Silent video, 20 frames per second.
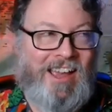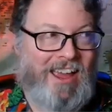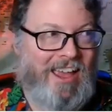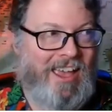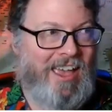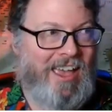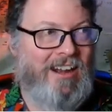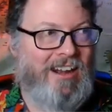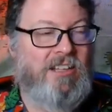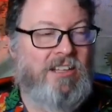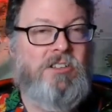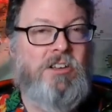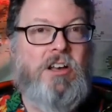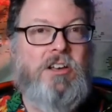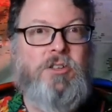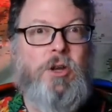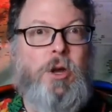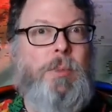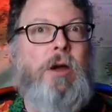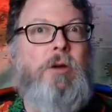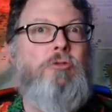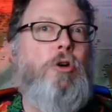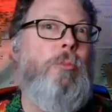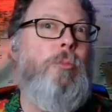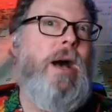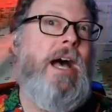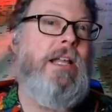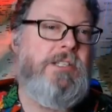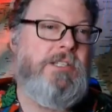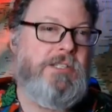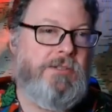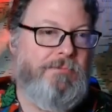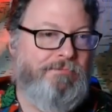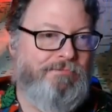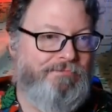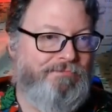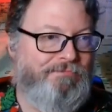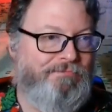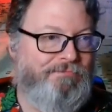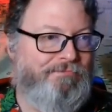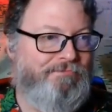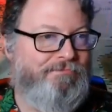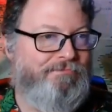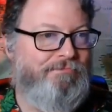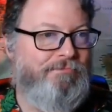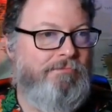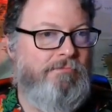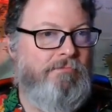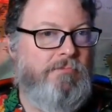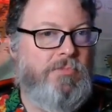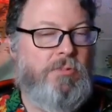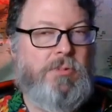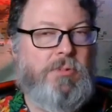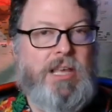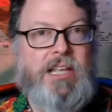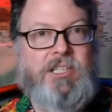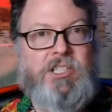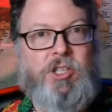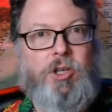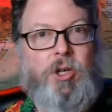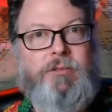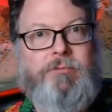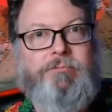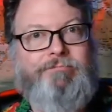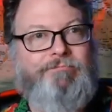And it's also about robots. But that's good.